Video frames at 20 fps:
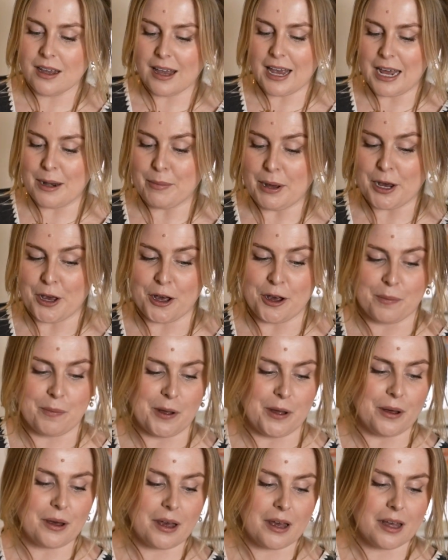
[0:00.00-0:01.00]
in my
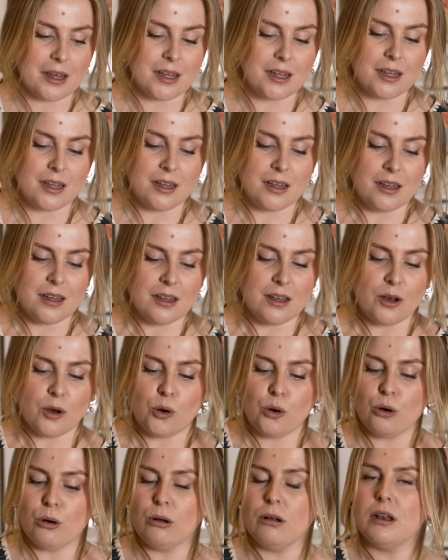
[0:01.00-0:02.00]
cookbook,
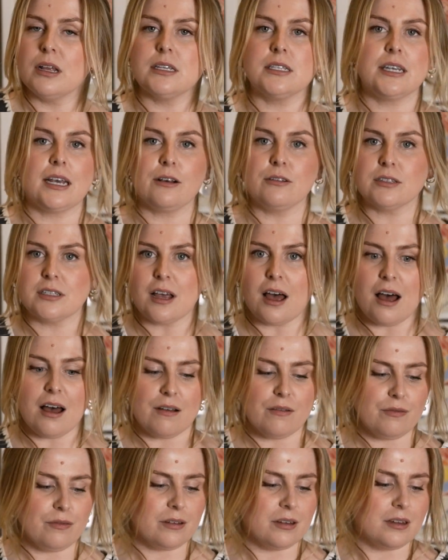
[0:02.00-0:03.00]
all single
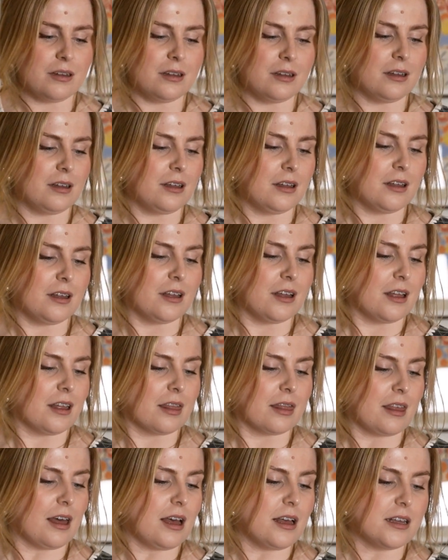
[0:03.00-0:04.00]
serve.
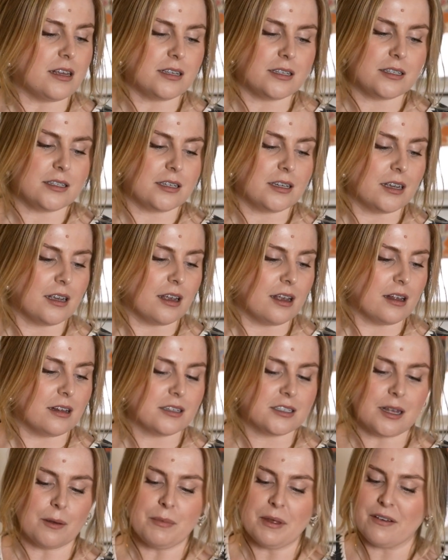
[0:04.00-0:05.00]
There's
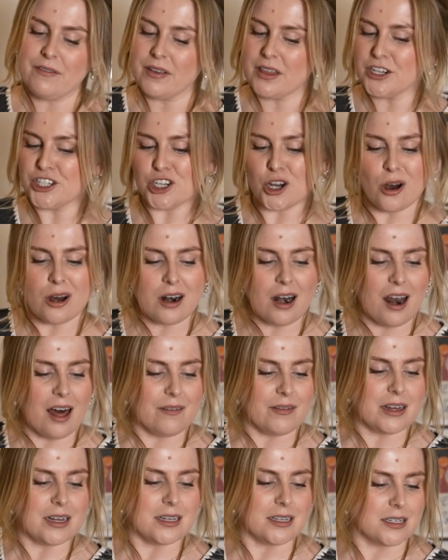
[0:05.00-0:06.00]
something for the chocolate
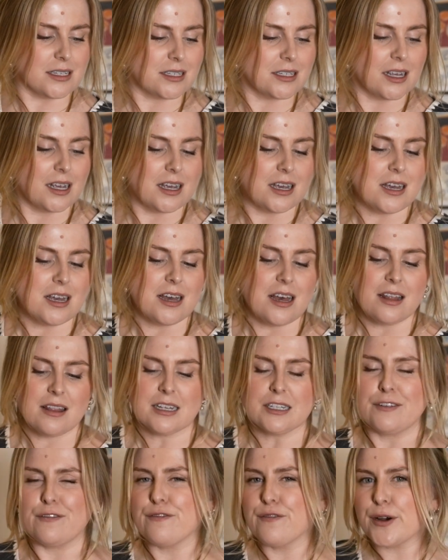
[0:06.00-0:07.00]
lovers,
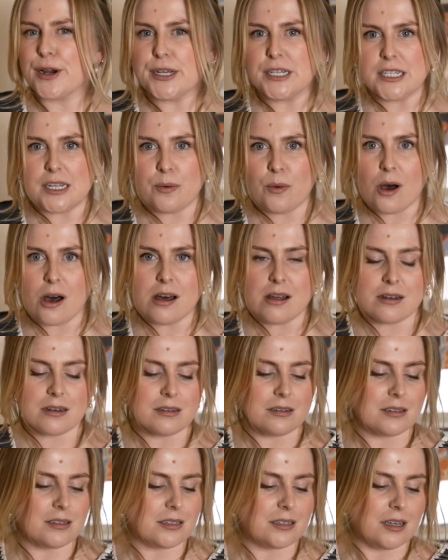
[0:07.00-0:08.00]
there's fruity
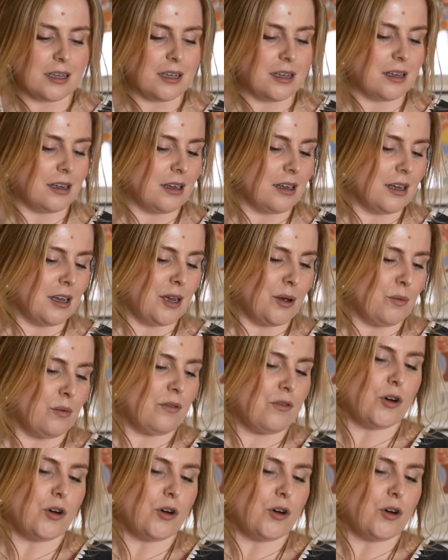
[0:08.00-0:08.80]
ones, we've